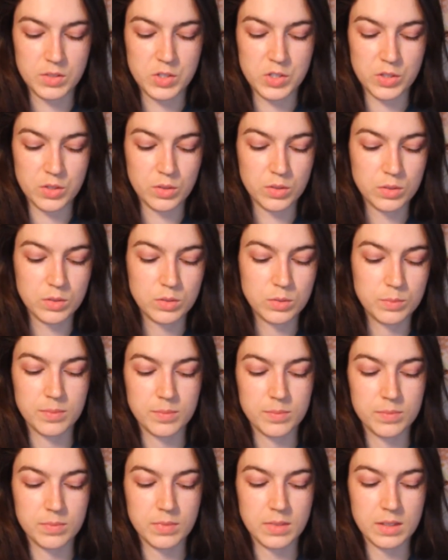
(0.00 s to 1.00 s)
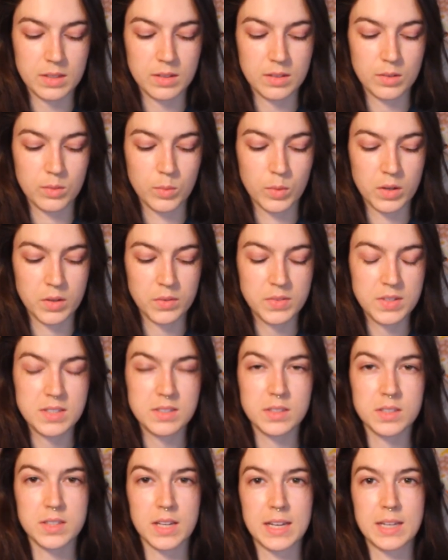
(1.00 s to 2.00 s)
due. One of
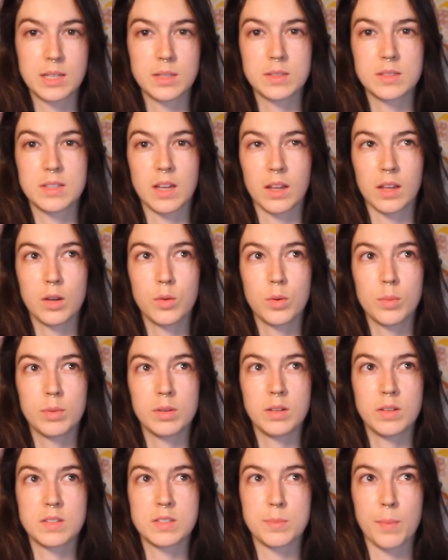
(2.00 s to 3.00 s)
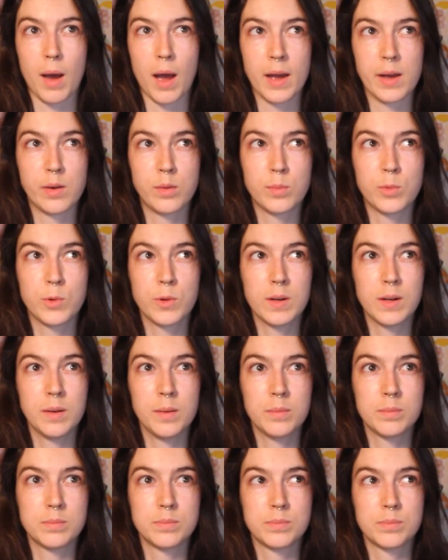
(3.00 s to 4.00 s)
these is like telling women to smile
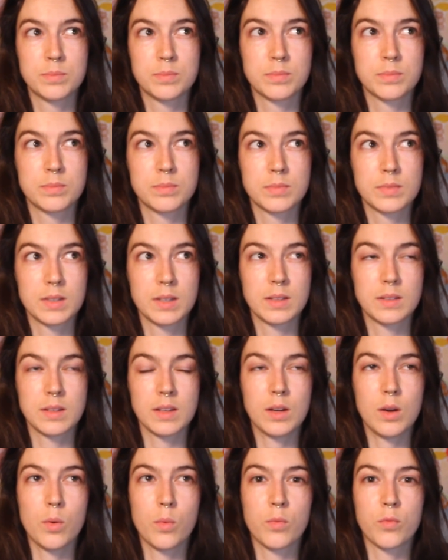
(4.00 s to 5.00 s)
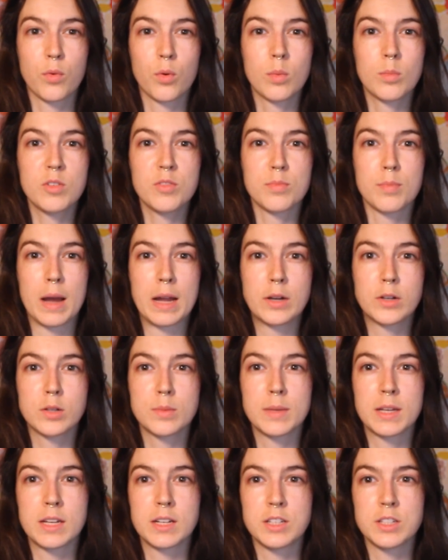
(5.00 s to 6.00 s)
more. It's like a form of
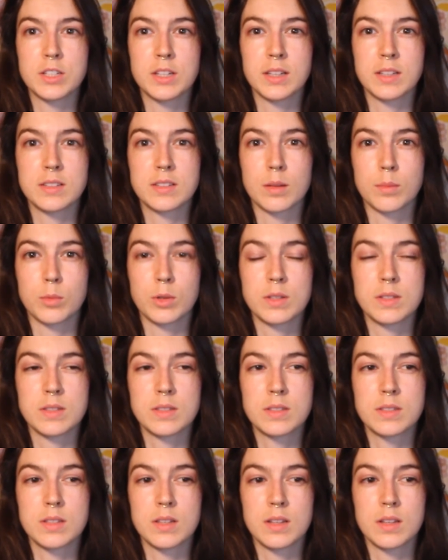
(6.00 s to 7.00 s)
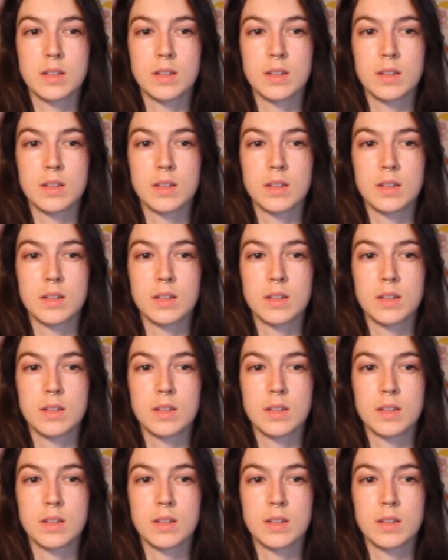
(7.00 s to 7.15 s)
micromanaging someone's